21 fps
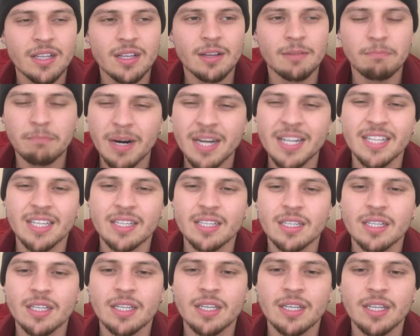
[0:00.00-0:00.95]
money.
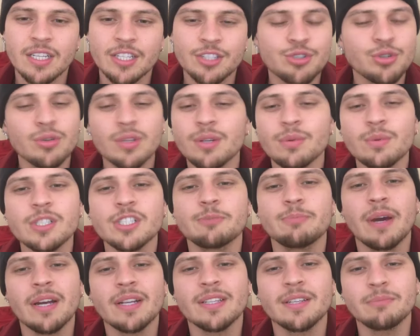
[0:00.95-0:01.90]
He truly
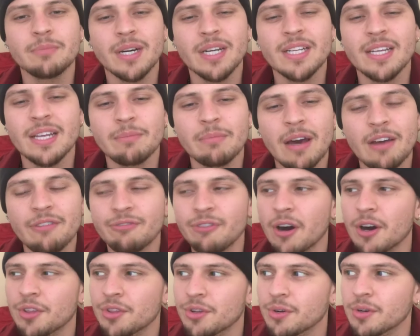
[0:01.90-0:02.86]
respected money. And my
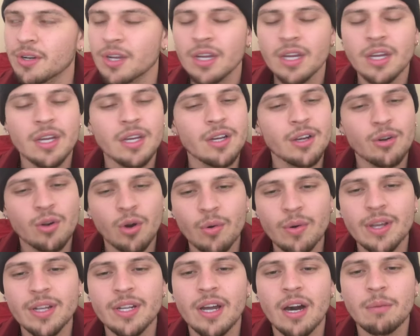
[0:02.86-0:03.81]
father,
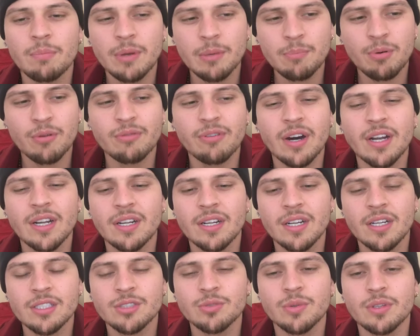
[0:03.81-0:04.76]
growing up, he provided
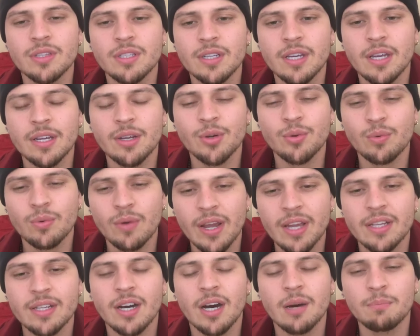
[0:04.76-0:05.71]
us with a
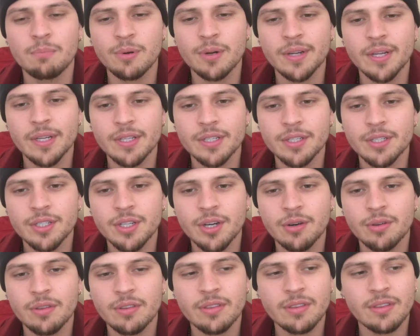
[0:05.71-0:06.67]
great upbringing,
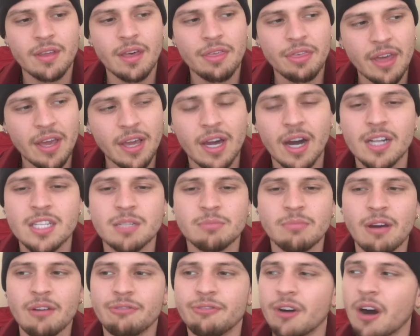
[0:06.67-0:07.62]
Thank God to
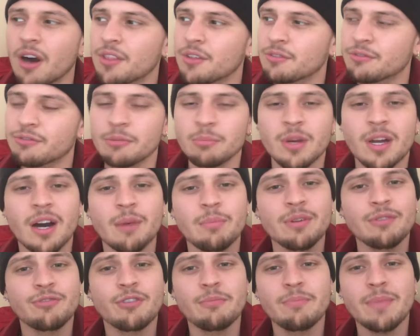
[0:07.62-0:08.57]
my father from
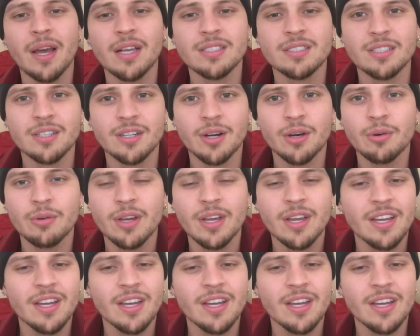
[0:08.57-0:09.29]
coming from Mexico,